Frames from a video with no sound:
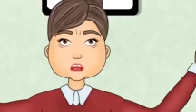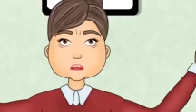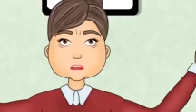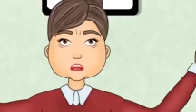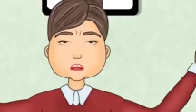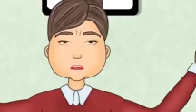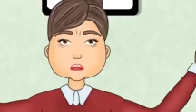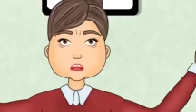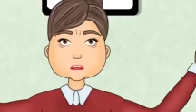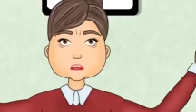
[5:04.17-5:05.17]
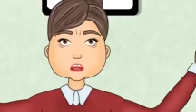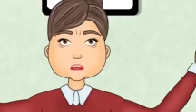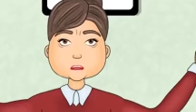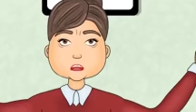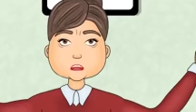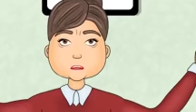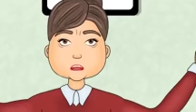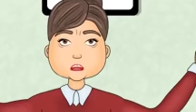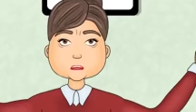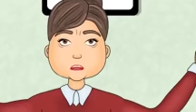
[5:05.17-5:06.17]
are wrong. The dust is
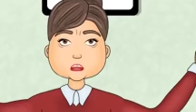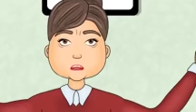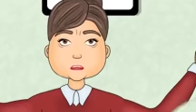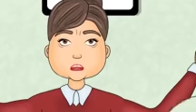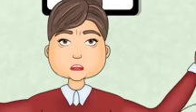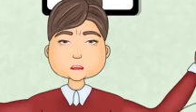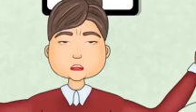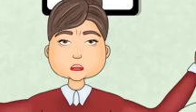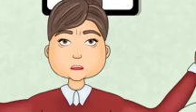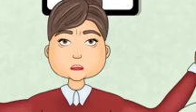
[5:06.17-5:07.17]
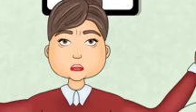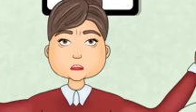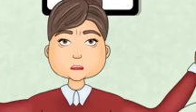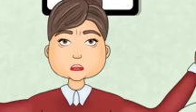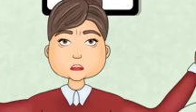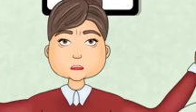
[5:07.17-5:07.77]
wrong. The stain is on the